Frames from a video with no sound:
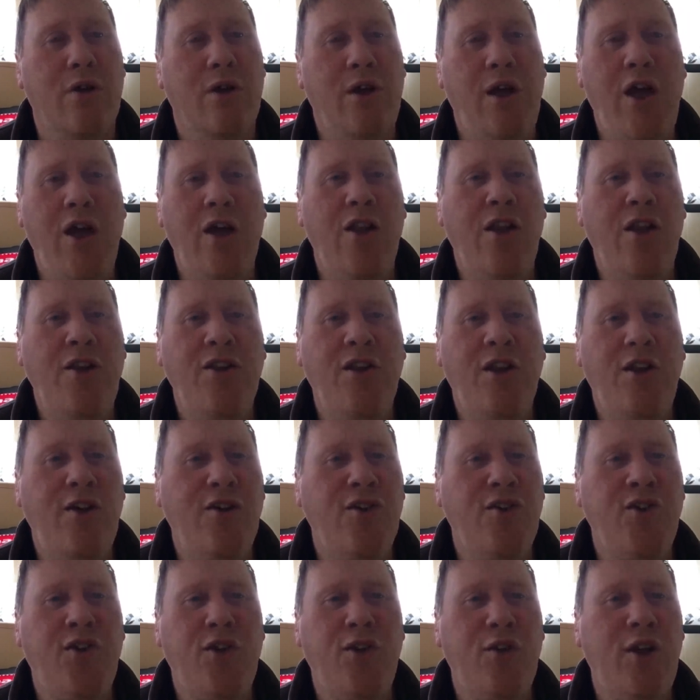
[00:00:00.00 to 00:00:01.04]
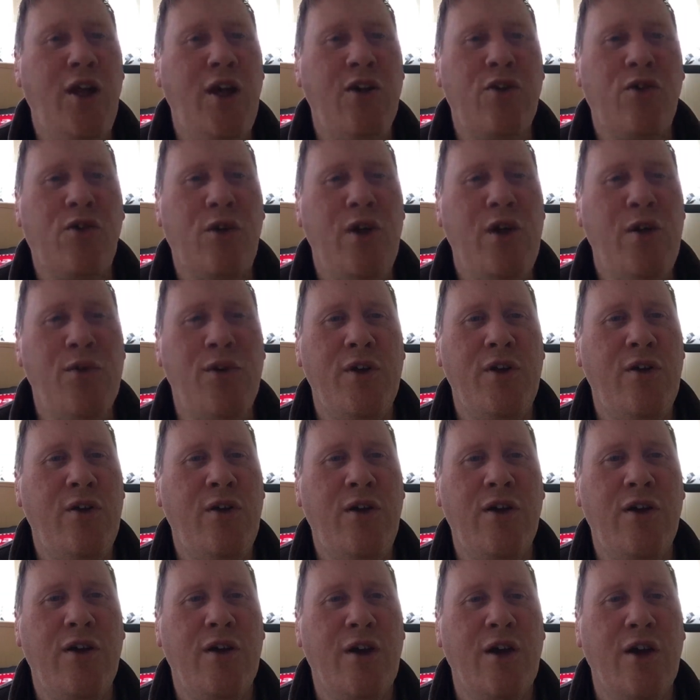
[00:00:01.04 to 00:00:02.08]
Yeah, London Old School, I agree with
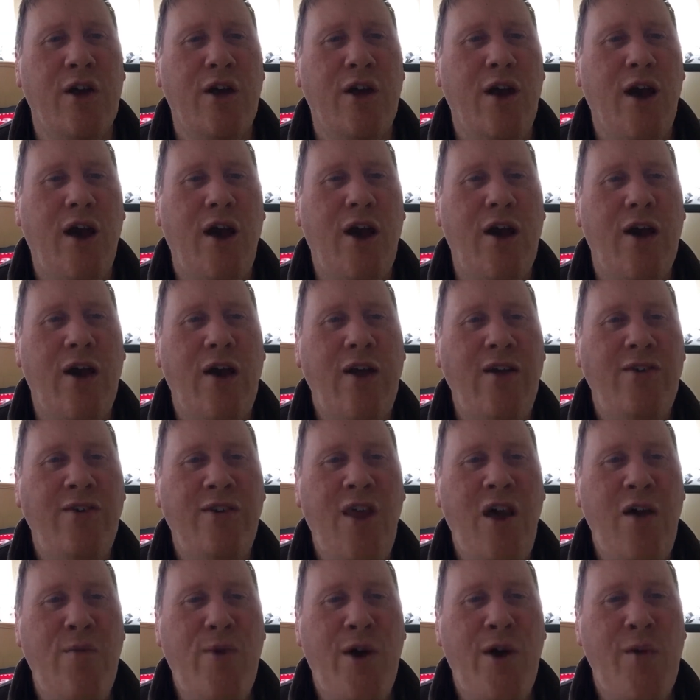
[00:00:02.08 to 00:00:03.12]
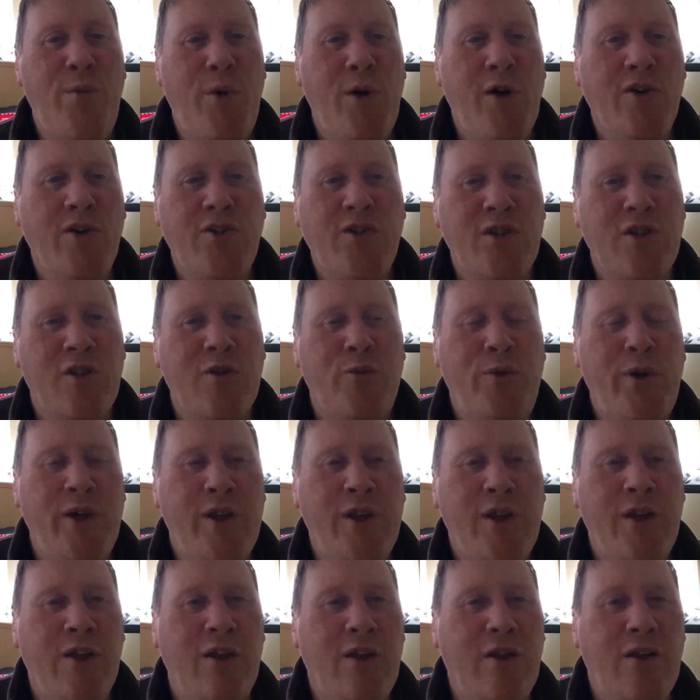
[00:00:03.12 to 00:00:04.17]
you. It's not my personal
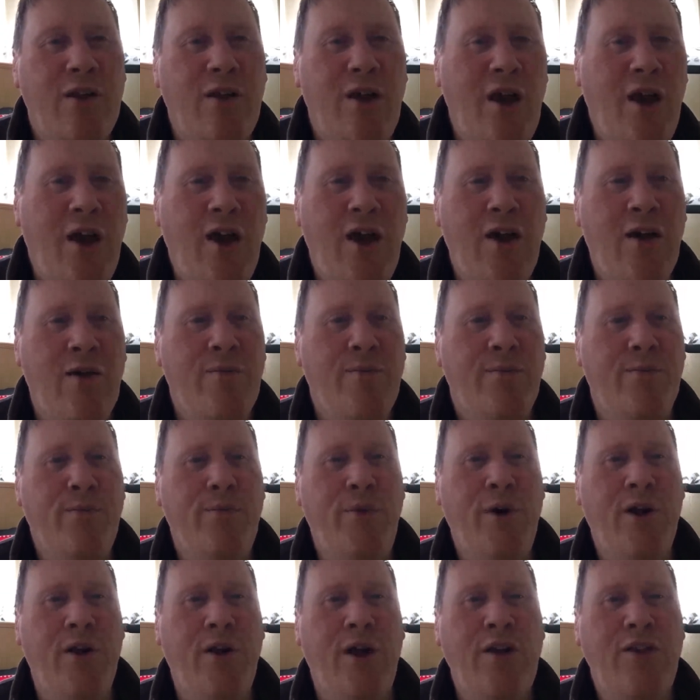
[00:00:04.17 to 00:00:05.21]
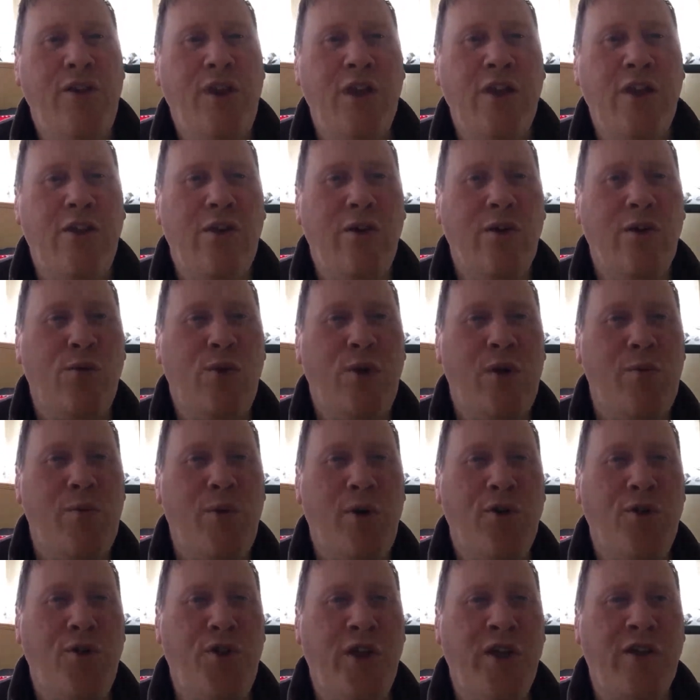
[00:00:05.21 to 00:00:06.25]
opinion, but I think we're
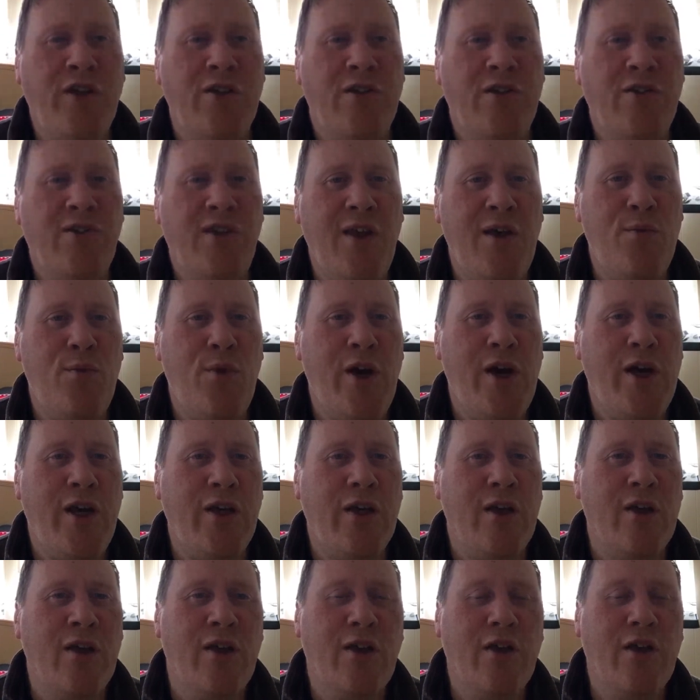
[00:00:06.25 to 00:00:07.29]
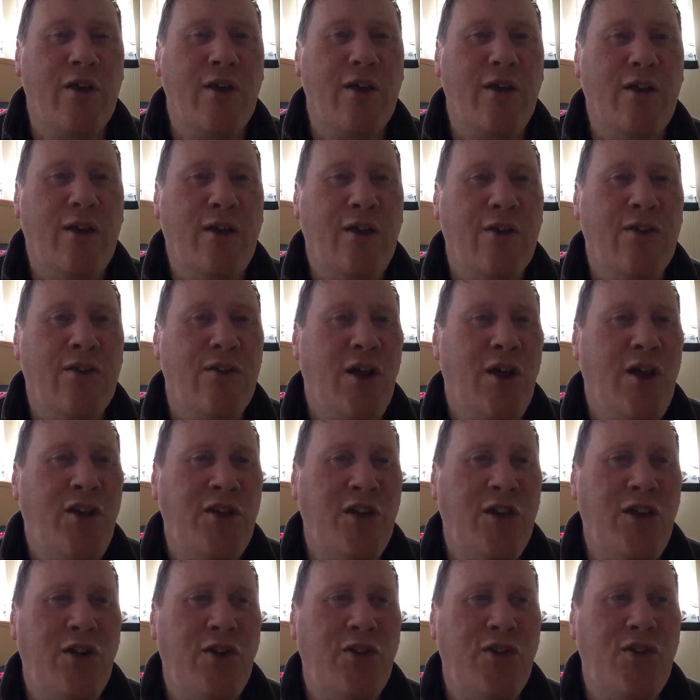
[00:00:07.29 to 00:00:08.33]
both thinking the same way.
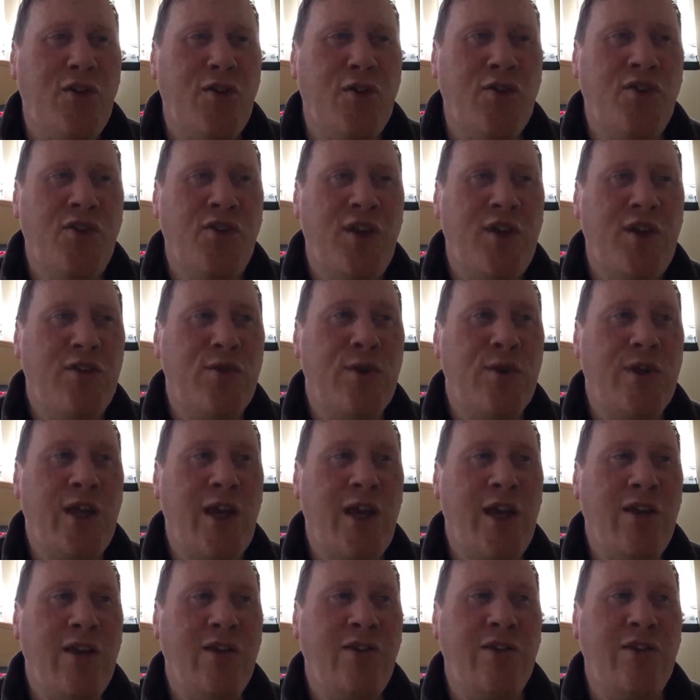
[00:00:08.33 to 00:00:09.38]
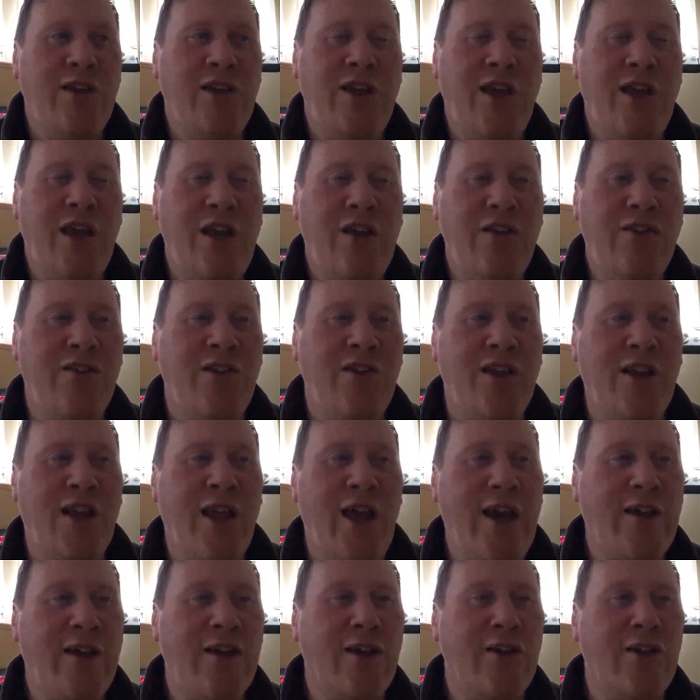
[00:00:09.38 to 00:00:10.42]
London Old School says you can't see
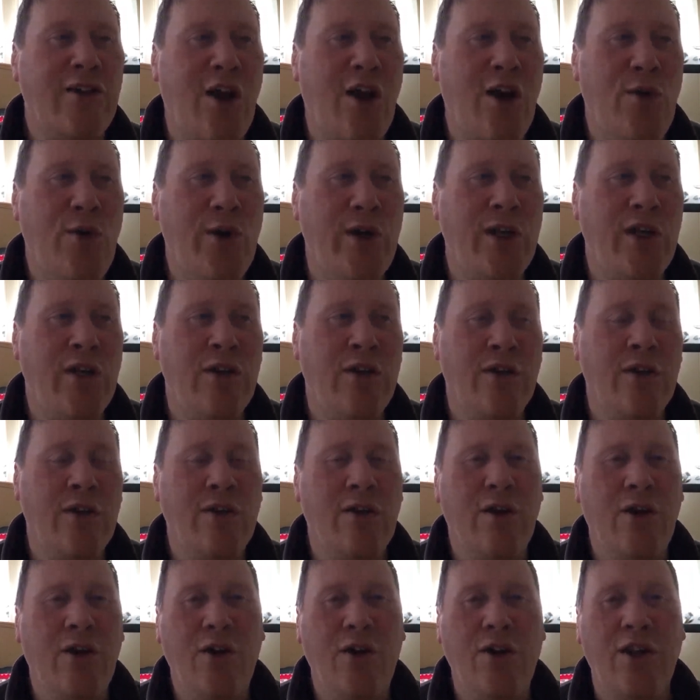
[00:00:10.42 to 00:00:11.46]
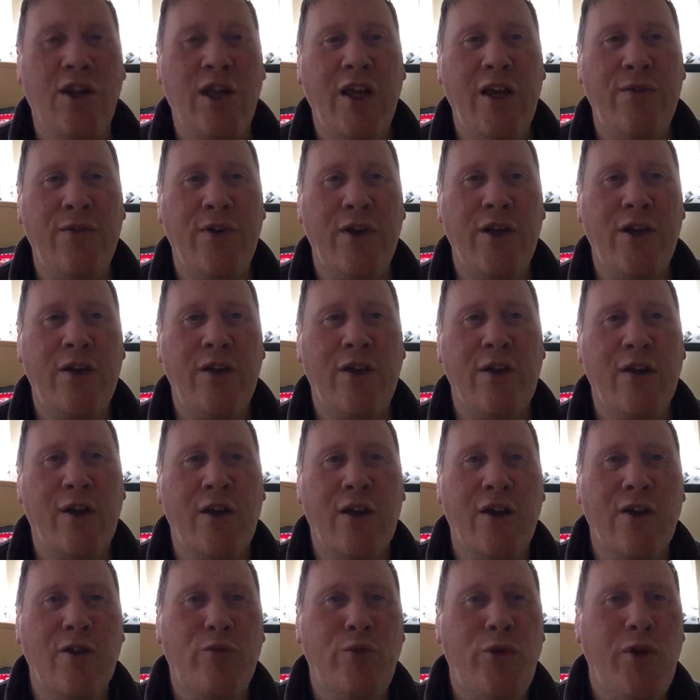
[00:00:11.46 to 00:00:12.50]
Laka going or leaving
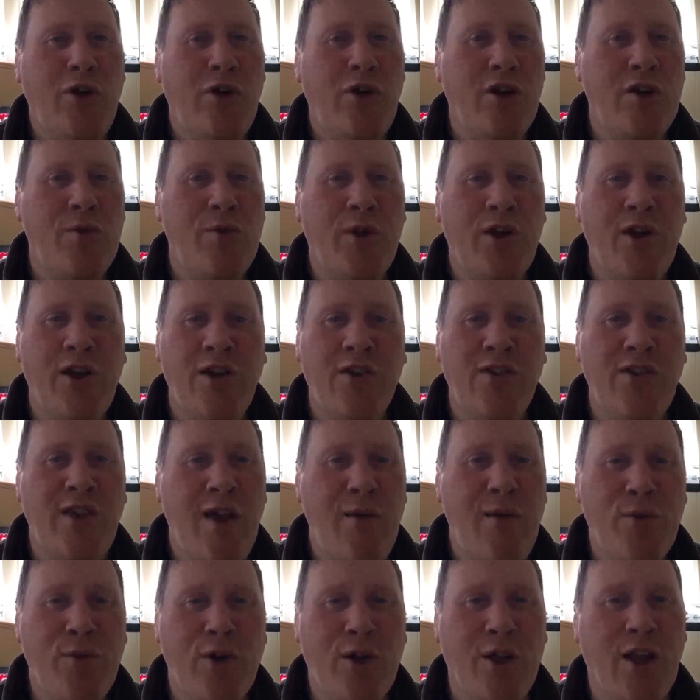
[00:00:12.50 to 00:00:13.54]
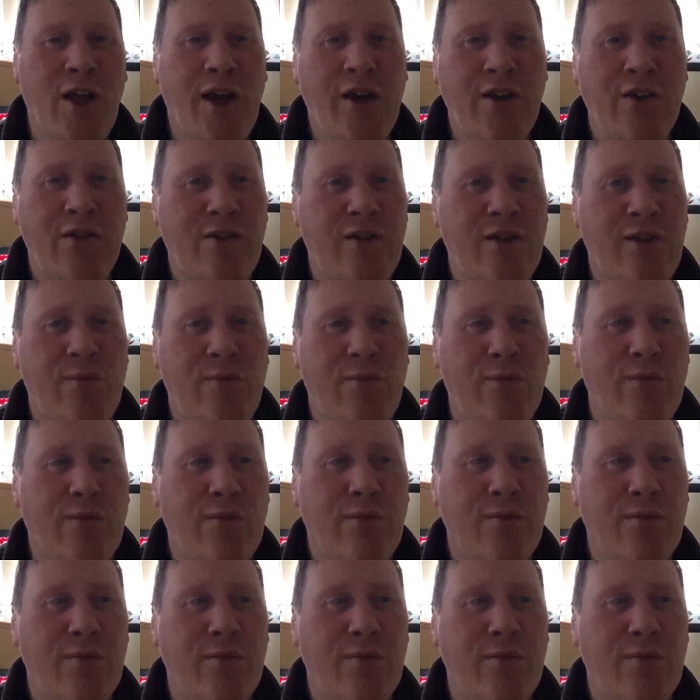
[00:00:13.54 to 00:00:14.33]
purely because Emery likes him.